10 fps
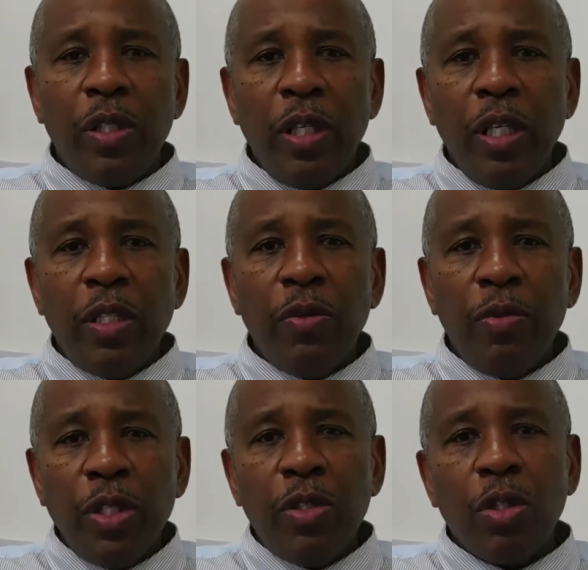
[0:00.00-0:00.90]
to need to
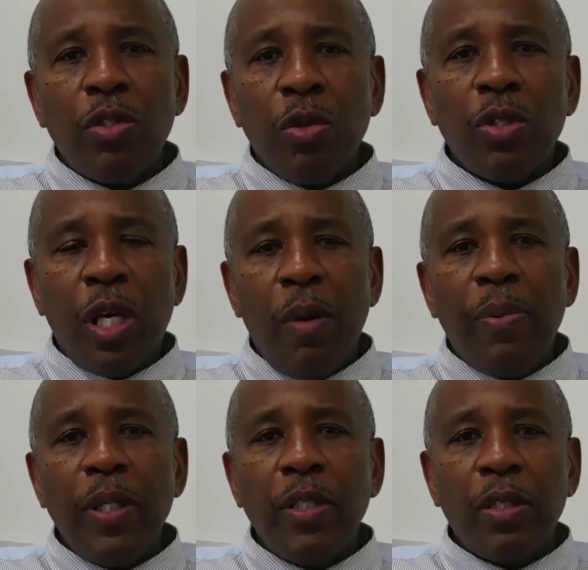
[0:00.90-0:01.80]
research those
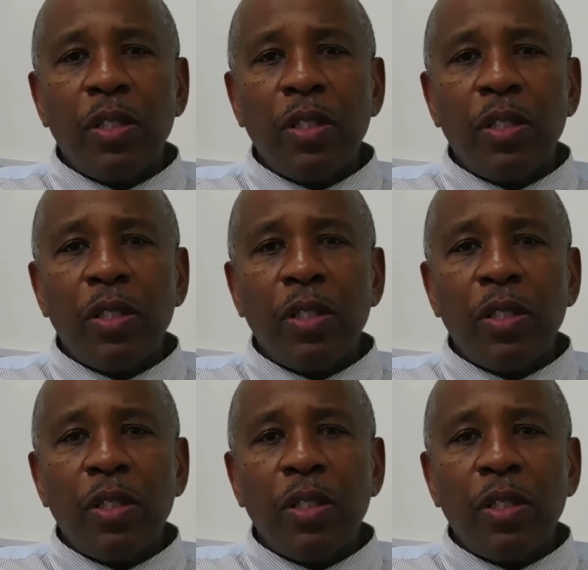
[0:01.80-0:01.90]
companies,